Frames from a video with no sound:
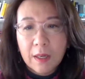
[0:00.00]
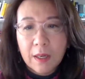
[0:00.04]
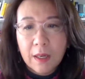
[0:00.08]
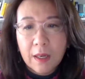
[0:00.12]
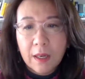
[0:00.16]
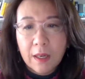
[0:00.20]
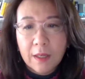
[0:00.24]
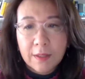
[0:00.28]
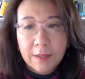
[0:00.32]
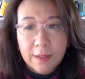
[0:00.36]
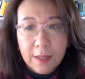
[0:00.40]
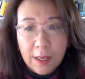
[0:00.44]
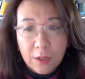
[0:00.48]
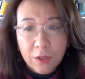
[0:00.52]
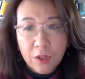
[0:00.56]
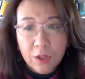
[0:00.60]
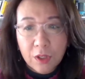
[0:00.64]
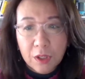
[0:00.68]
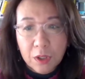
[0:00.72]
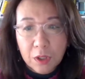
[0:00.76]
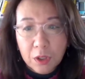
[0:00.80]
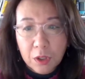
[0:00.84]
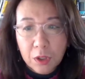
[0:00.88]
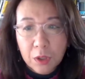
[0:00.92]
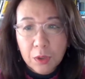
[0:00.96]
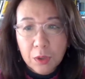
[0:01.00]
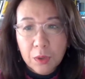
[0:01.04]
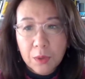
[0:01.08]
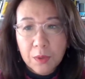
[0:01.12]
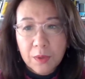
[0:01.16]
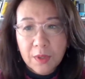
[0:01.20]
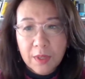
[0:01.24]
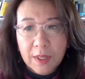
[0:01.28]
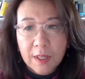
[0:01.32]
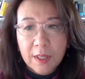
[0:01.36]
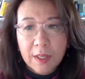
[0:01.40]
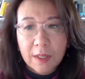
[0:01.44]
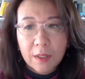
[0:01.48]
ascension to
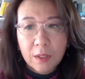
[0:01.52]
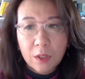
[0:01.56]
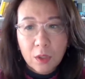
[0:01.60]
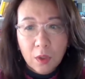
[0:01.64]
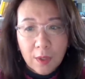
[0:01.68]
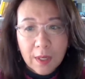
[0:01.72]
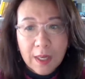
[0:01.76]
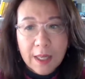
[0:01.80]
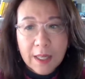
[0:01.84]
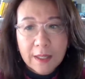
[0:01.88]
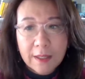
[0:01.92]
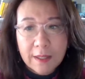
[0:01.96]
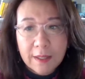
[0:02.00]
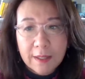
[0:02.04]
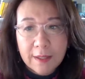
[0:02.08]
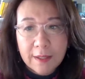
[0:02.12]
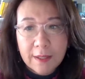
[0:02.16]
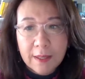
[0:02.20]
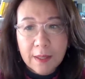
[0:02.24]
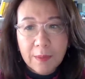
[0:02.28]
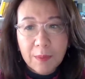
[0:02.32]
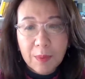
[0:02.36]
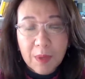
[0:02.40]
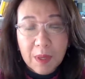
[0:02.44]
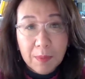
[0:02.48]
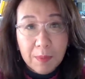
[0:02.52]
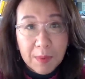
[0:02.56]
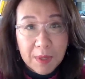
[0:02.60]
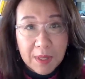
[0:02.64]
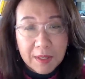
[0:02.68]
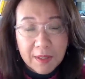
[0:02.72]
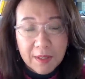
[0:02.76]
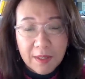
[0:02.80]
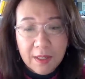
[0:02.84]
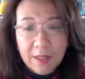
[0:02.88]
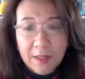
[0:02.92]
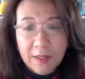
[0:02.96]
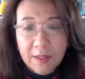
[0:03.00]
the to lead the C P P
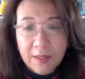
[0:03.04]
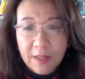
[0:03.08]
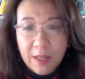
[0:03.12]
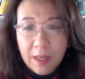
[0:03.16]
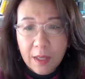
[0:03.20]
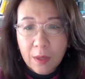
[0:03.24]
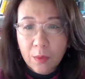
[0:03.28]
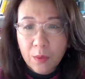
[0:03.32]
C C,